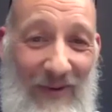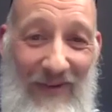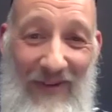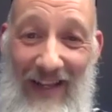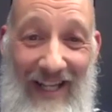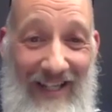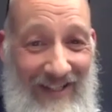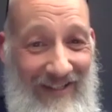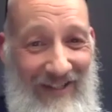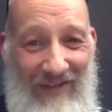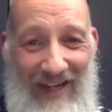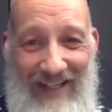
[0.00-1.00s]
than they listen
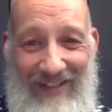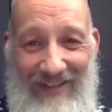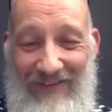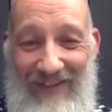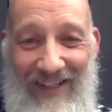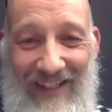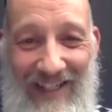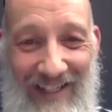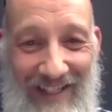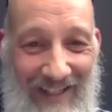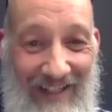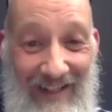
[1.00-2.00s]
to adults.
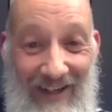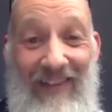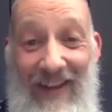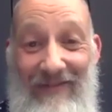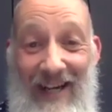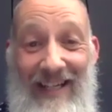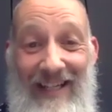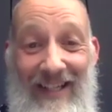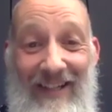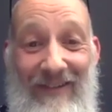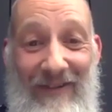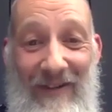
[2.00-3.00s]
Like they really
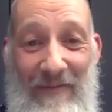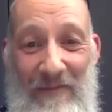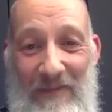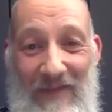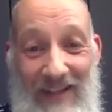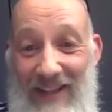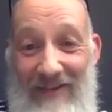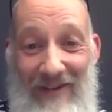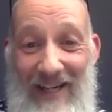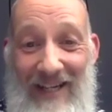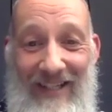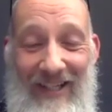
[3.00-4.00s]
do. That they
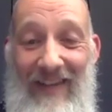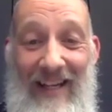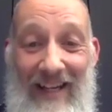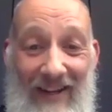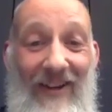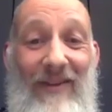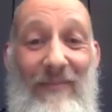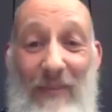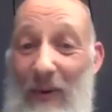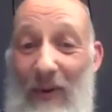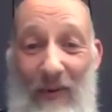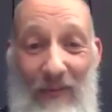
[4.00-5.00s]
really do. They learn
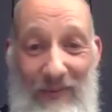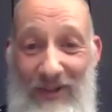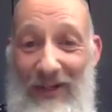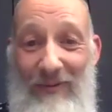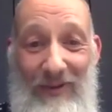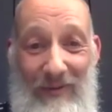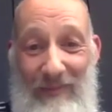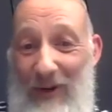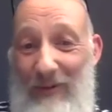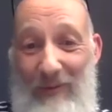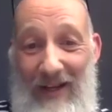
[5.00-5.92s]
more from children probably